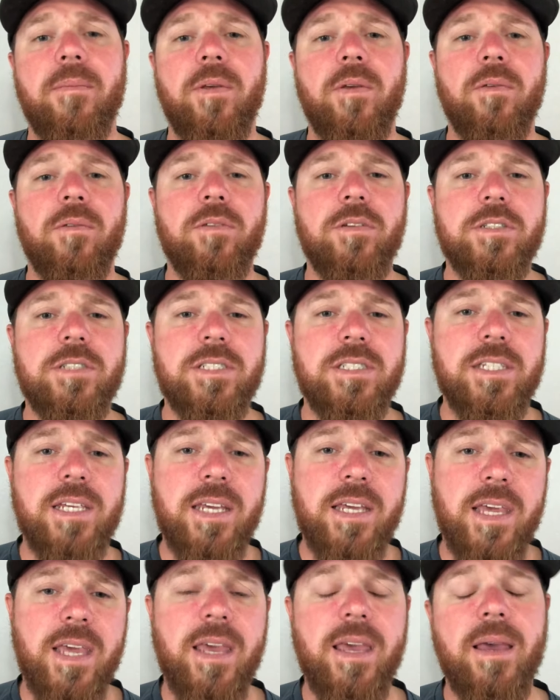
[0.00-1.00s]
you
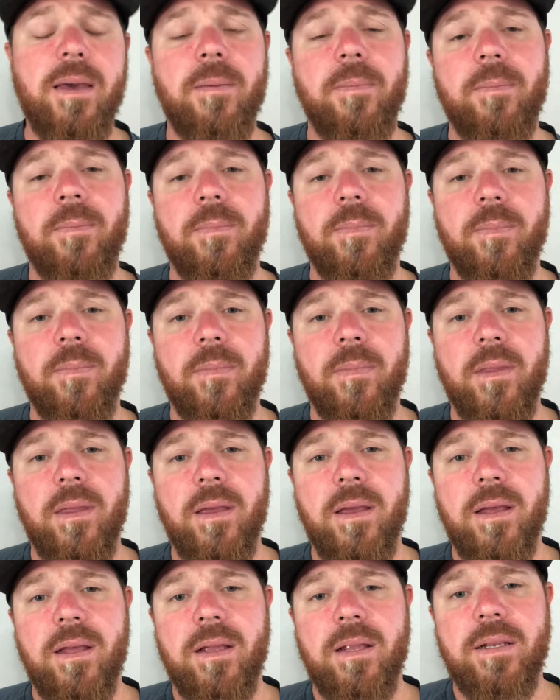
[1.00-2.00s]
seek Him
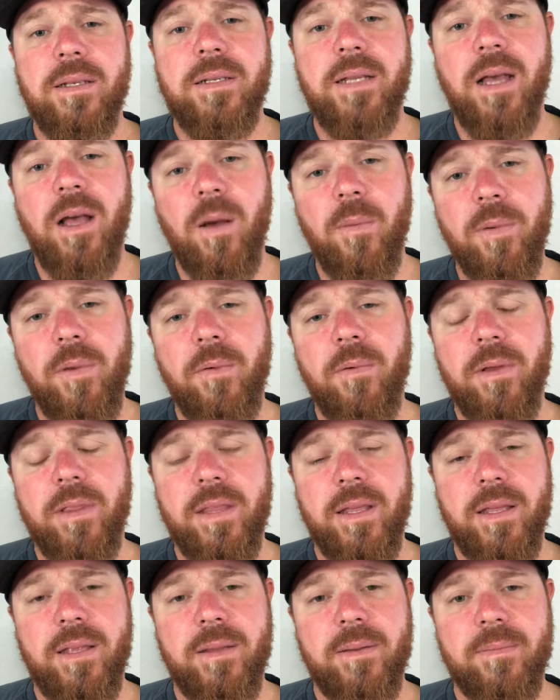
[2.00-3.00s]
to help you
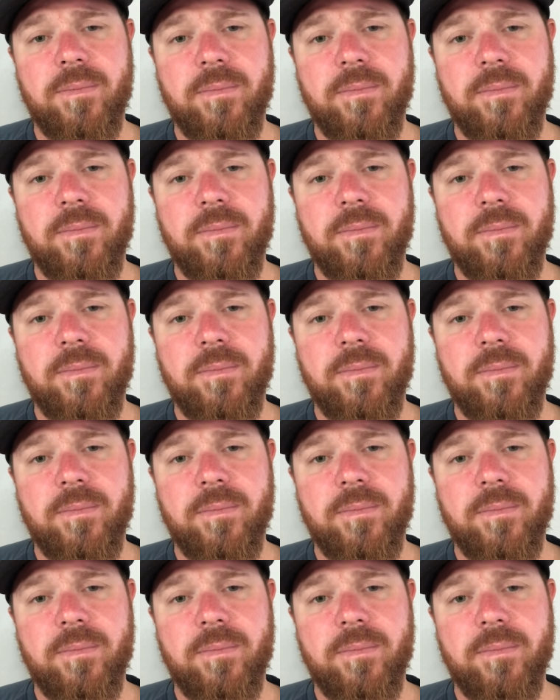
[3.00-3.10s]
with it.